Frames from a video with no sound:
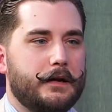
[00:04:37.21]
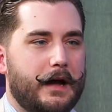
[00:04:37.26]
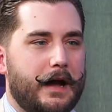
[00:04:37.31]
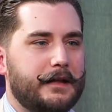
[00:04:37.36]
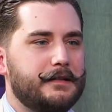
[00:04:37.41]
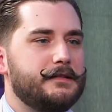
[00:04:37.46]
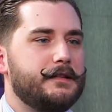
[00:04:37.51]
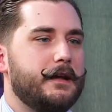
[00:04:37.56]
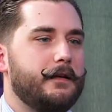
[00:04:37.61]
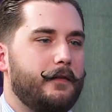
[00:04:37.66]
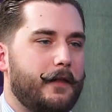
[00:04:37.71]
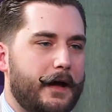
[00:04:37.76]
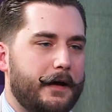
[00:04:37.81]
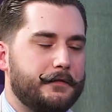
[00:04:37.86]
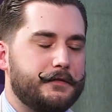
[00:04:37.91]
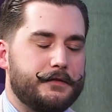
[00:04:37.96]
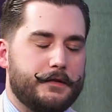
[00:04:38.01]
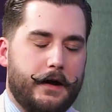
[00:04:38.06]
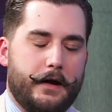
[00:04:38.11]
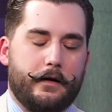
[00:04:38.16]
I'd say
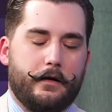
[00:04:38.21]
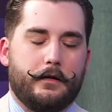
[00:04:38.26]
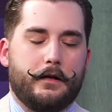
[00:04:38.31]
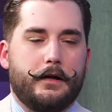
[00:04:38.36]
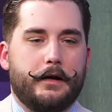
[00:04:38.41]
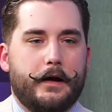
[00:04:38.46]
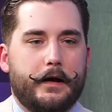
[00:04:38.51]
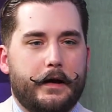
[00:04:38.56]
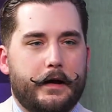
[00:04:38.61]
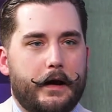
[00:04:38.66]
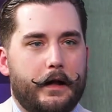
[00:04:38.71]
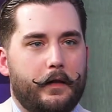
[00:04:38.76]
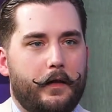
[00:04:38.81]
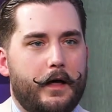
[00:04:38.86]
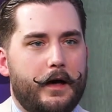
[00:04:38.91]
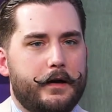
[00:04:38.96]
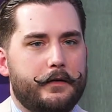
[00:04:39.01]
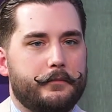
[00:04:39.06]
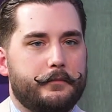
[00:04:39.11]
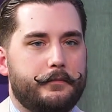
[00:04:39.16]
lifestyle.
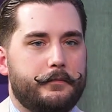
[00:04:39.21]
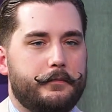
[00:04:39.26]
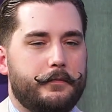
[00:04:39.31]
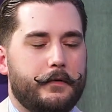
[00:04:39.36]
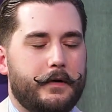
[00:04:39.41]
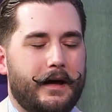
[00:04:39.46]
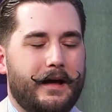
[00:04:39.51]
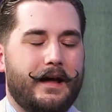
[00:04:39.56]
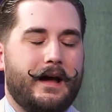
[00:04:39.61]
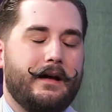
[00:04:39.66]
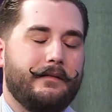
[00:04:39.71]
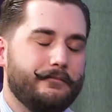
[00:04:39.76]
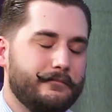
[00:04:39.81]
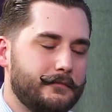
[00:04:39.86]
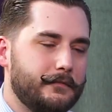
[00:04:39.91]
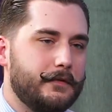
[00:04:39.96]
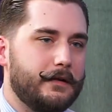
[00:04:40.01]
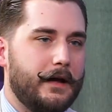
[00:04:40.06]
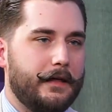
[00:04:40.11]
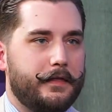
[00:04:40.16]
I
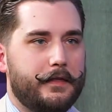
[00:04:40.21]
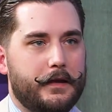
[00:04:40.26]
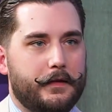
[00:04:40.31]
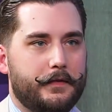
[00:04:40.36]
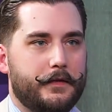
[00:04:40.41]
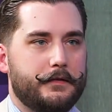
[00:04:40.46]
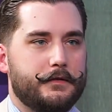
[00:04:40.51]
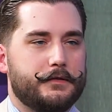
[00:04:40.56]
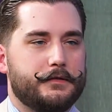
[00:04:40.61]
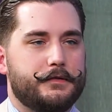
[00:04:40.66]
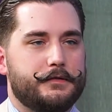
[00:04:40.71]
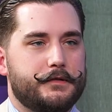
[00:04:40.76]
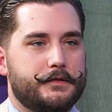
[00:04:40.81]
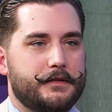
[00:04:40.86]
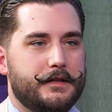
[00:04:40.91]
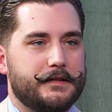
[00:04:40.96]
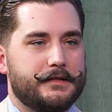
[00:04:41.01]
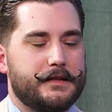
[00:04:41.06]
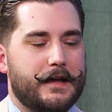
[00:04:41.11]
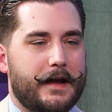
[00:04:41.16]
think there's
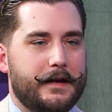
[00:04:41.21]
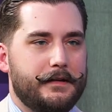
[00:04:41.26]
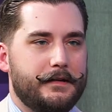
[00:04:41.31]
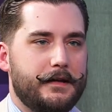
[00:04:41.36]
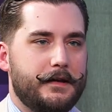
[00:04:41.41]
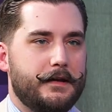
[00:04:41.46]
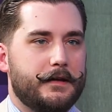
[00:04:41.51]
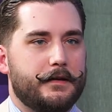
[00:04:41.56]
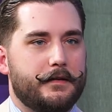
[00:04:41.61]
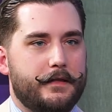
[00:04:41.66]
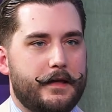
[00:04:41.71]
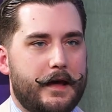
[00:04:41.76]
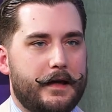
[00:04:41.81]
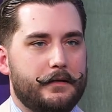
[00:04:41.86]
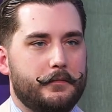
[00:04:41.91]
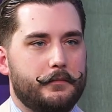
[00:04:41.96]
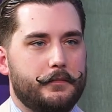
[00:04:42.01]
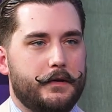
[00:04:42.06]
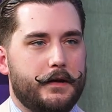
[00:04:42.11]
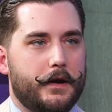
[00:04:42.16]
this idea that,
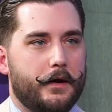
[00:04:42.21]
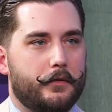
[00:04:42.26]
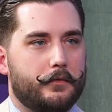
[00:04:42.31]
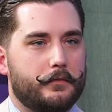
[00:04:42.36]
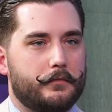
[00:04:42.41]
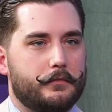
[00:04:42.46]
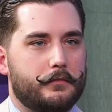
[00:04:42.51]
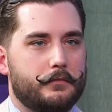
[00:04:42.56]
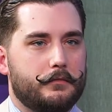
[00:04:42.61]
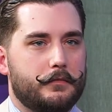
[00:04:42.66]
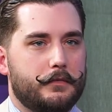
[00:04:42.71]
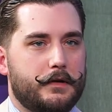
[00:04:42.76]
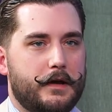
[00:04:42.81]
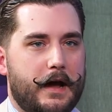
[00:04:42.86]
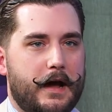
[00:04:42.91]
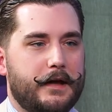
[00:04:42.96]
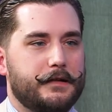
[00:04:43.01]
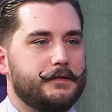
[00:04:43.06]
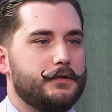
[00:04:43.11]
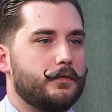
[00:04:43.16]

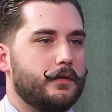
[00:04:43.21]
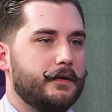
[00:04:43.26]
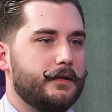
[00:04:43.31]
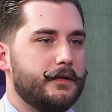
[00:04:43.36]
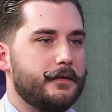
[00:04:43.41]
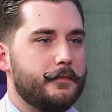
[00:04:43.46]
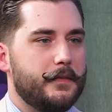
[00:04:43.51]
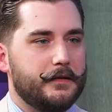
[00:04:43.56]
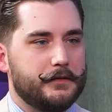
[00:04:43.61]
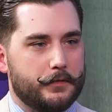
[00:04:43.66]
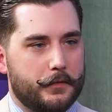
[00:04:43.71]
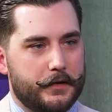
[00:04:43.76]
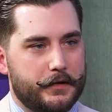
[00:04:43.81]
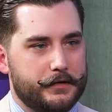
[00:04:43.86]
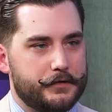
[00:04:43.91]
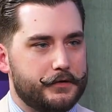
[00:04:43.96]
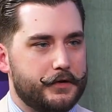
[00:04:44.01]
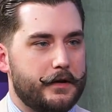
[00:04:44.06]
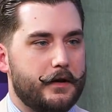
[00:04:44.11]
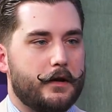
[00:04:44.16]
guys who are in the menswear
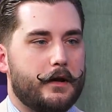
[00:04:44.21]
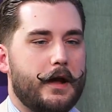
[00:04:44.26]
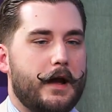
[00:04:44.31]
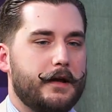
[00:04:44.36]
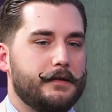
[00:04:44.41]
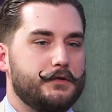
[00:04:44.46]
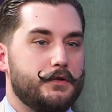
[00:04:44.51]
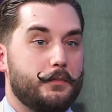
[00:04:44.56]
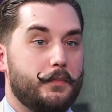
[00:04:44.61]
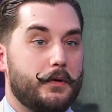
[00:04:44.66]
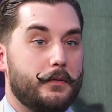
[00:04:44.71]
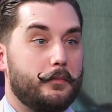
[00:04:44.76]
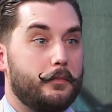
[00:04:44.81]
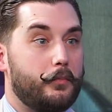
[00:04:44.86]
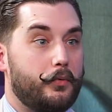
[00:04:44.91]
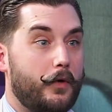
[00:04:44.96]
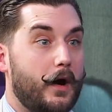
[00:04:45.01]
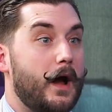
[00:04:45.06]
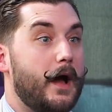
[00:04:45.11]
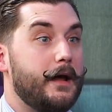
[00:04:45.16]
industry or guys who put
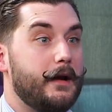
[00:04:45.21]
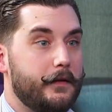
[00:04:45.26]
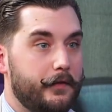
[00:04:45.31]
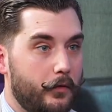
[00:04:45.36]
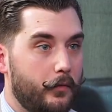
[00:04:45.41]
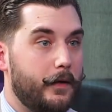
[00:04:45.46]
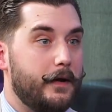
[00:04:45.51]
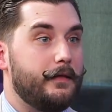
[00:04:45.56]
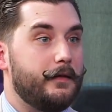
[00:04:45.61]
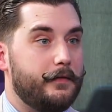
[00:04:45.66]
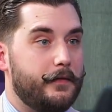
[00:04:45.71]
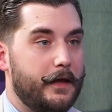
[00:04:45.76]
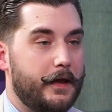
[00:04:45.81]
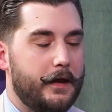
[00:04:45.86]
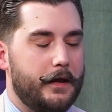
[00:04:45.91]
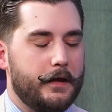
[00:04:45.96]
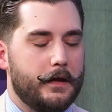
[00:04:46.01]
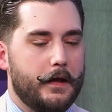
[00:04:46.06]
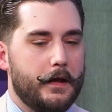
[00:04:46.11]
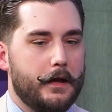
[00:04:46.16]
pride in the way that
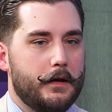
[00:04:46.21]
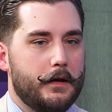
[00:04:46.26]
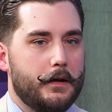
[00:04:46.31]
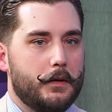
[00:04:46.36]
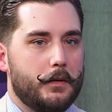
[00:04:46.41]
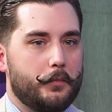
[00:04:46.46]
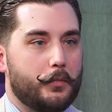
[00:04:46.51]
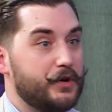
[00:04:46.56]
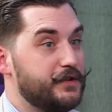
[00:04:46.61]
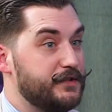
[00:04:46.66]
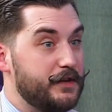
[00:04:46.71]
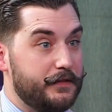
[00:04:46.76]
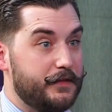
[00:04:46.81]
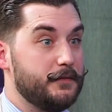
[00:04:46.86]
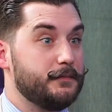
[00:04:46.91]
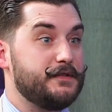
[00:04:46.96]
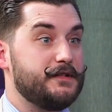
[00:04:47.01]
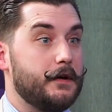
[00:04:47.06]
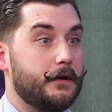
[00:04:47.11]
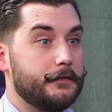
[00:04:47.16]
they present
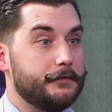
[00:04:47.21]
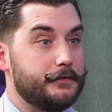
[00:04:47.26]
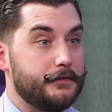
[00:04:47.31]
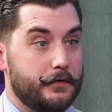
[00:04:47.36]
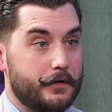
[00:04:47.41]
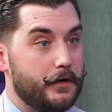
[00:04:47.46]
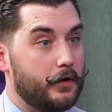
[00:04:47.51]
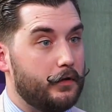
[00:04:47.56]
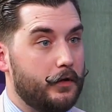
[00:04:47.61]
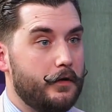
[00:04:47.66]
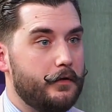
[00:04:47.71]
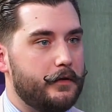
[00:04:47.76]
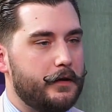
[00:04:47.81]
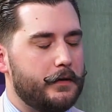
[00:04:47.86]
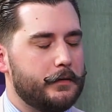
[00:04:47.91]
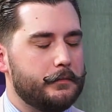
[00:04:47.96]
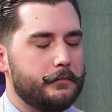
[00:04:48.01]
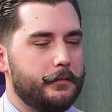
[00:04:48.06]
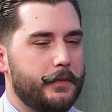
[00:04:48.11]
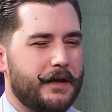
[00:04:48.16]
themselves through their
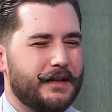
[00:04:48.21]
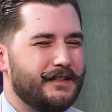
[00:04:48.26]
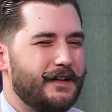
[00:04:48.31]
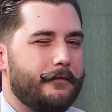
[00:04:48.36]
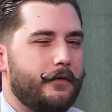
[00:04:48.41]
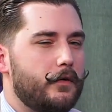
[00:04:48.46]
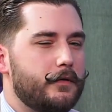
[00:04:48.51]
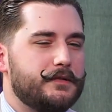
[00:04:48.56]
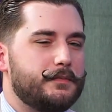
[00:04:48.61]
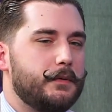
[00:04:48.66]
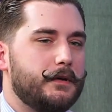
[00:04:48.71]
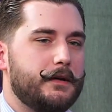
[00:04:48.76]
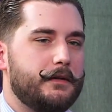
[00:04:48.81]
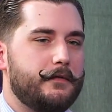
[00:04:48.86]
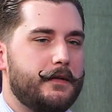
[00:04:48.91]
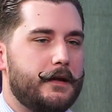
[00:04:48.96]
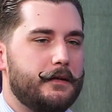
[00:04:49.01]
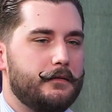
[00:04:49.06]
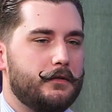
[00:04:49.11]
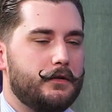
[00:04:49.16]
clothing, because I've always believed
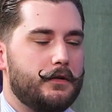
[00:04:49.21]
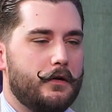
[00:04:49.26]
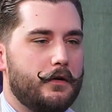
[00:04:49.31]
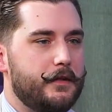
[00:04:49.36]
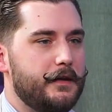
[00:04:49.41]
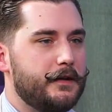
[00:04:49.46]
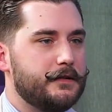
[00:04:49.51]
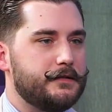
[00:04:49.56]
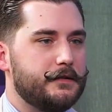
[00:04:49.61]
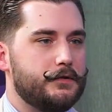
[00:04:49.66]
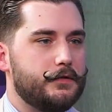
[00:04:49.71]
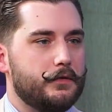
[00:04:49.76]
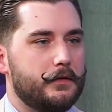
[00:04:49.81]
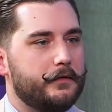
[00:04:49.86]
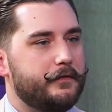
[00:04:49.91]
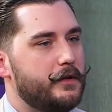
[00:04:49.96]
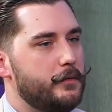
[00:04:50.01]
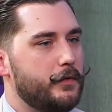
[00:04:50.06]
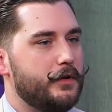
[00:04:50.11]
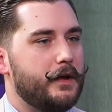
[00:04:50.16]
that clothing is a tool
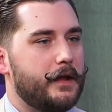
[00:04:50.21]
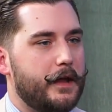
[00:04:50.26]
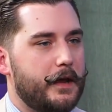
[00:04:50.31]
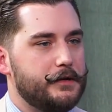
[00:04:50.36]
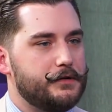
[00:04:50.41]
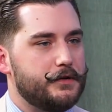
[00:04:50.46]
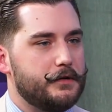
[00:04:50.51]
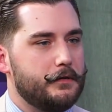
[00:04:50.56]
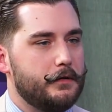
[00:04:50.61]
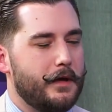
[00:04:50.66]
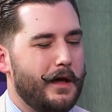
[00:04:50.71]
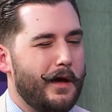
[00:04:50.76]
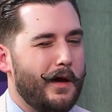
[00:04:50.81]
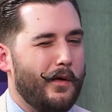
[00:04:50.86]
of communication.